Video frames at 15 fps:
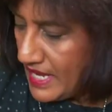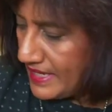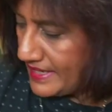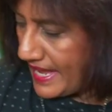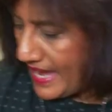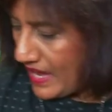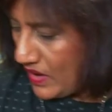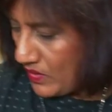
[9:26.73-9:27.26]

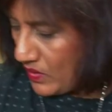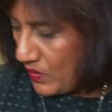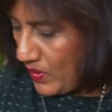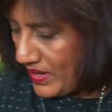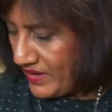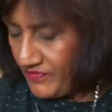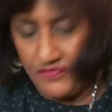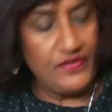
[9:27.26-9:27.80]
Now,
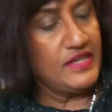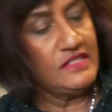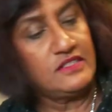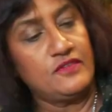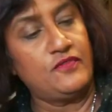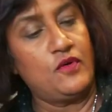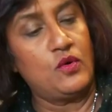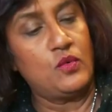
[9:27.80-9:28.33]

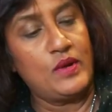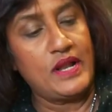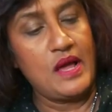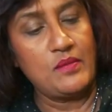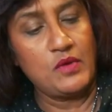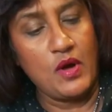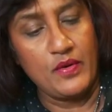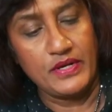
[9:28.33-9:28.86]
first of all, what
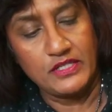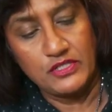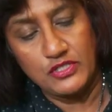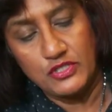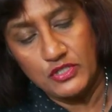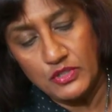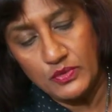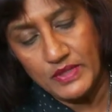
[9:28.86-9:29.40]
I'm going
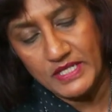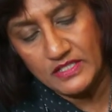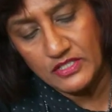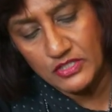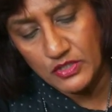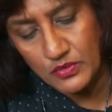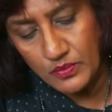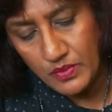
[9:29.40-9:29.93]
to do
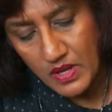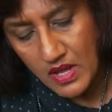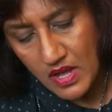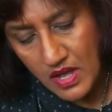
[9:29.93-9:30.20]
is to